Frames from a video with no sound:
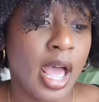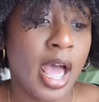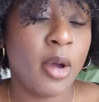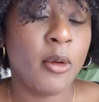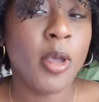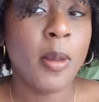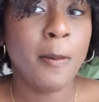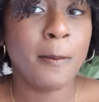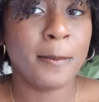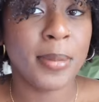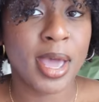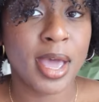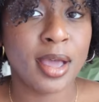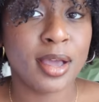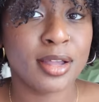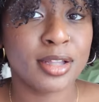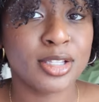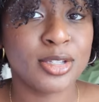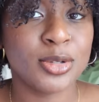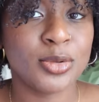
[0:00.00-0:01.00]
I went
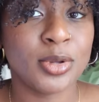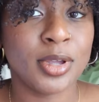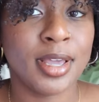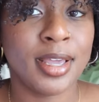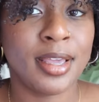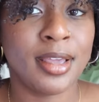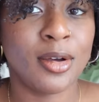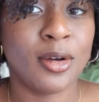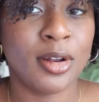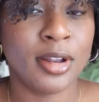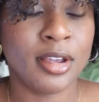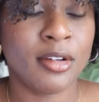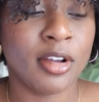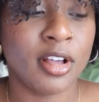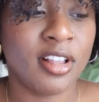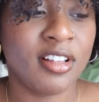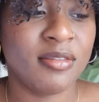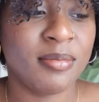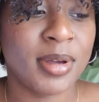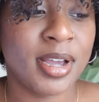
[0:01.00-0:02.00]
back to a holy
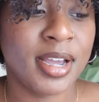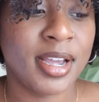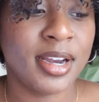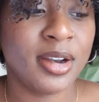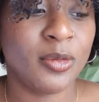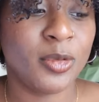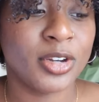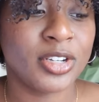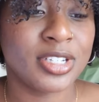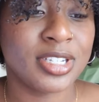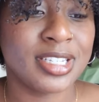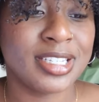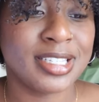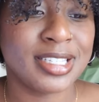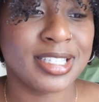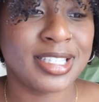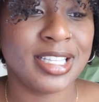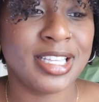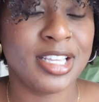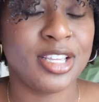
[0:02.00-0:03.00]
grail of mine, which
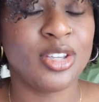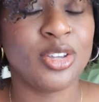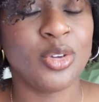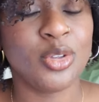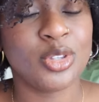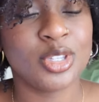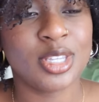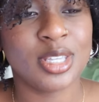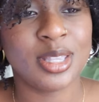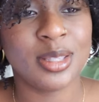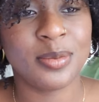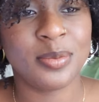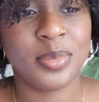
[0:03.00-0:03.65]
is the Youth to the